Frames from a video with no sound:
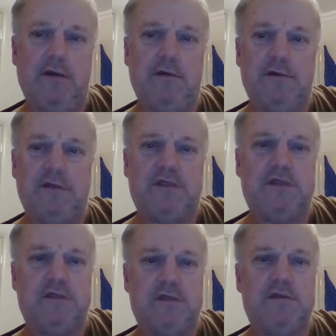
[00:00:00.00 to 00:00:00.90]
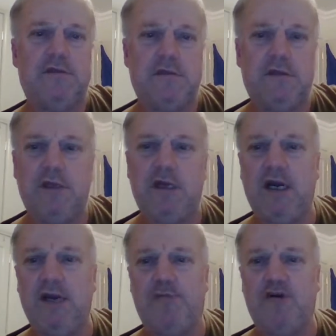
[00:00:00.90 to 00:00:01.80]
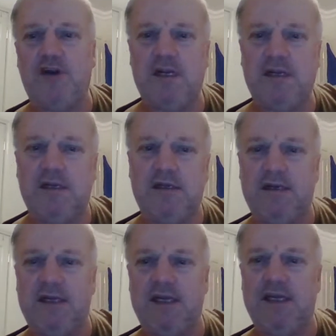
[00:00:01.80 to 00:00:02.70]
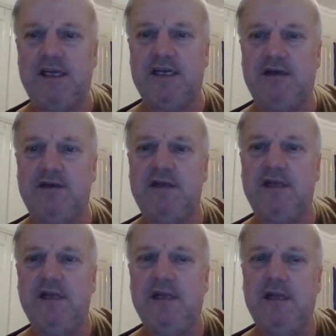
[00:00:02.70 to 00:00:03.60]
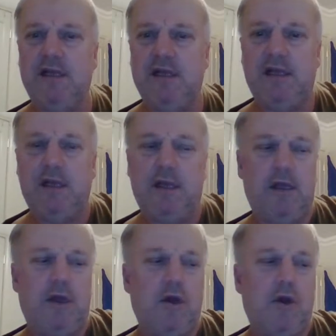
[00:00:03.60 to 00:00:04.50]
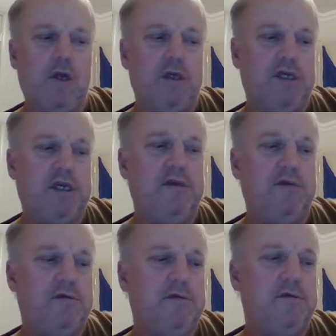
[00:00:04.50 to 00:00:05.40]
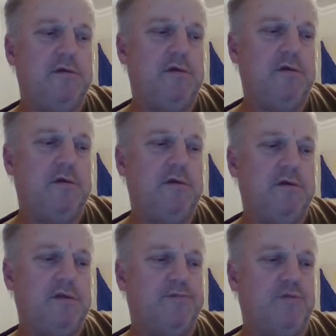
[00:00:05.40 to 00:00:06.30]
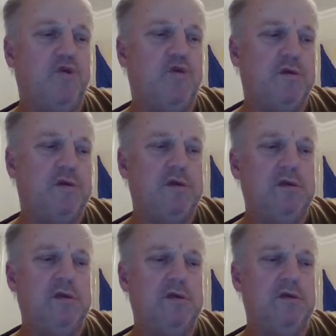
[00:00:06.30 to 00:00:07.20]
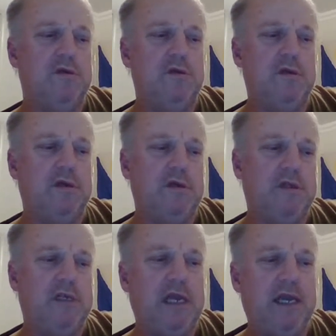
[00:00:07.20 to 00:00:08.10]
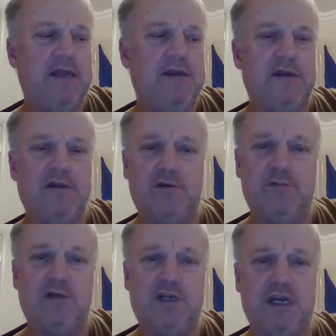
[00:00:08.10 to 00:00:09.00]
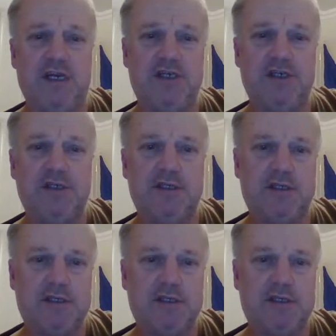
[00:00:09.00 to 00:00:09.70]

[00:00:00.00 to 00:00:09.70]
was, hi Brett, how you going? She was born and had complications,